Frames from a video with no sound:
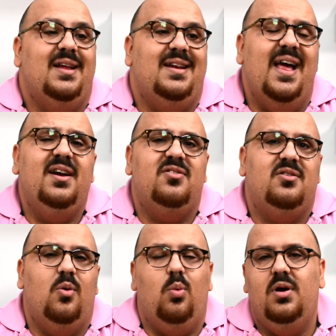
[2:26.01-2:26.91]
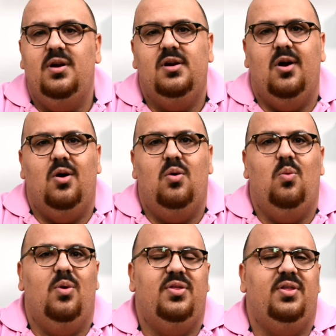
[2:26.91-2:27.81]
Next, we're going to go
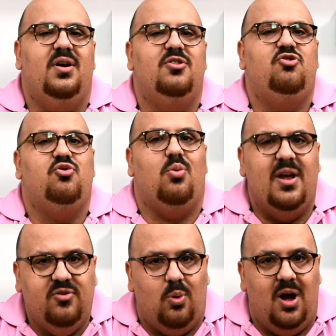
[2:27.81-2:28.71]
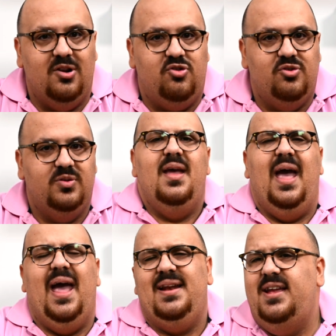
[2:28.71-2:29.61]
with a dress watch.
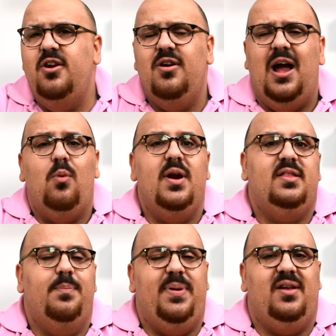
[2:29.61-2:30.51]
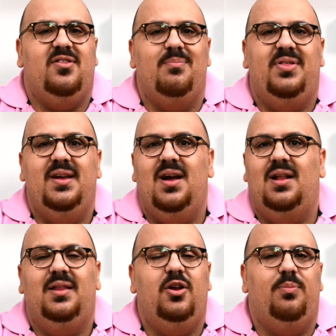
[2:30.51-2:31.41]
And here, I wanted to pick something
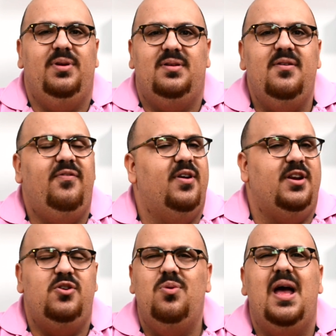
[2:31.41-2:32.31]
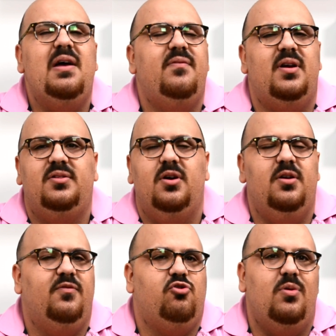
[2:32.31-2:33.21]
a little bit different. You have a ton
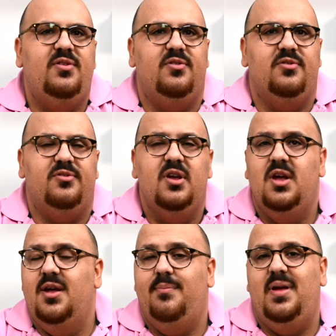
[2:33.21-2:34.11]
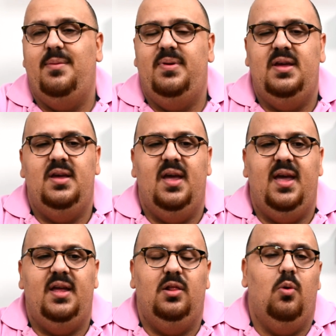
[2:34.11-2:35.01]
of choices. Maybe
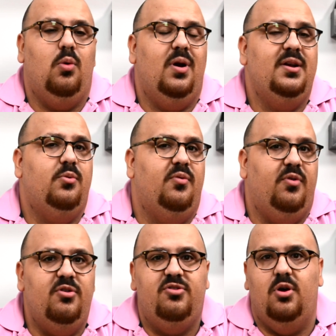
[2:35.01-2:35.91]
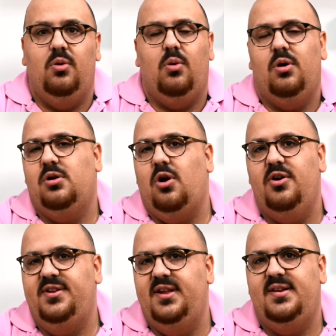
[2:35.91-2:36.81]
a lower-end Reverso or a
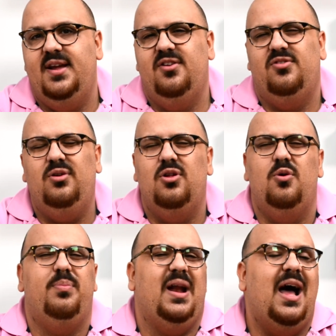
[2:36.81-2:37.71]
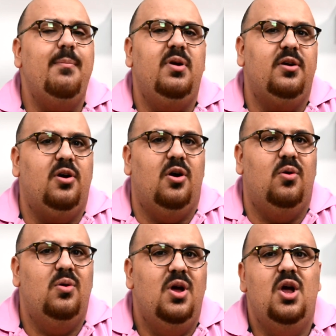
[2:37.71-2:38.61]
Cartier Tank Solo. But I'm going to
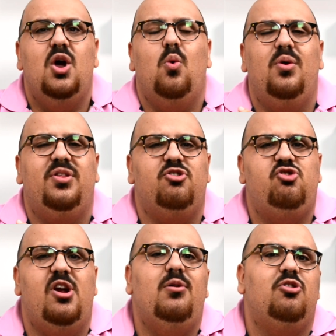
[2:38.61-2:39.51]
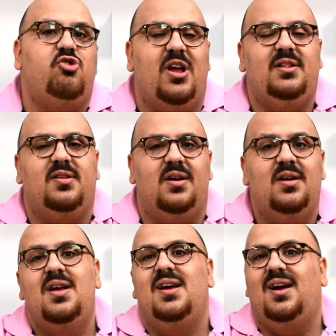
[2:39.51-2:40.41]
go with a Gerald
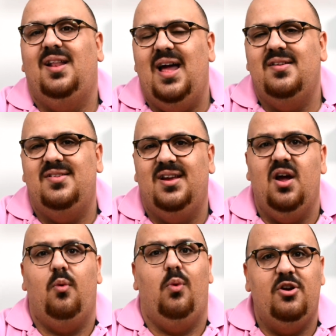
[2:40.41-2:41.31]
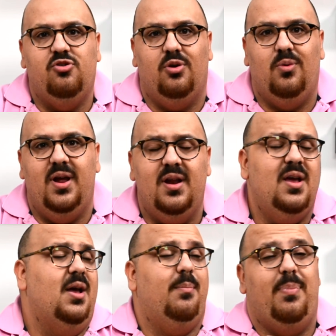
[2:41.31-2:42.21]
Genta Classic Retrograde.
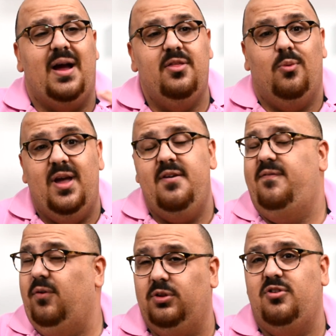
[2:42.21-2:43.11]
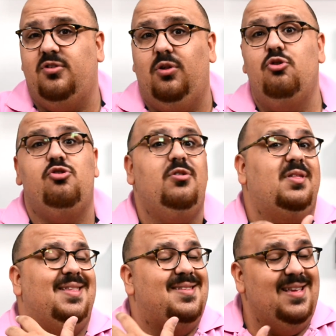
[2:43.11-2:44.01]
By the way, full disclosure,
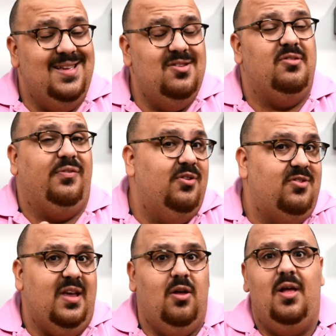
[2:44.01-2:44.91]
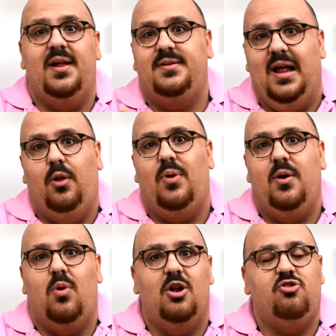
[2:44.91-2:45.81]
this is for sale at
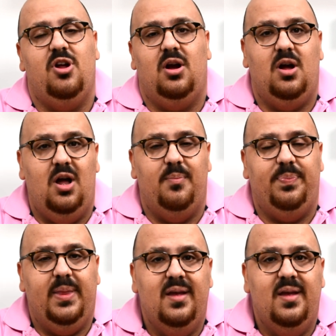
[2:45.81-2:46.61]
DelReyWatch.com.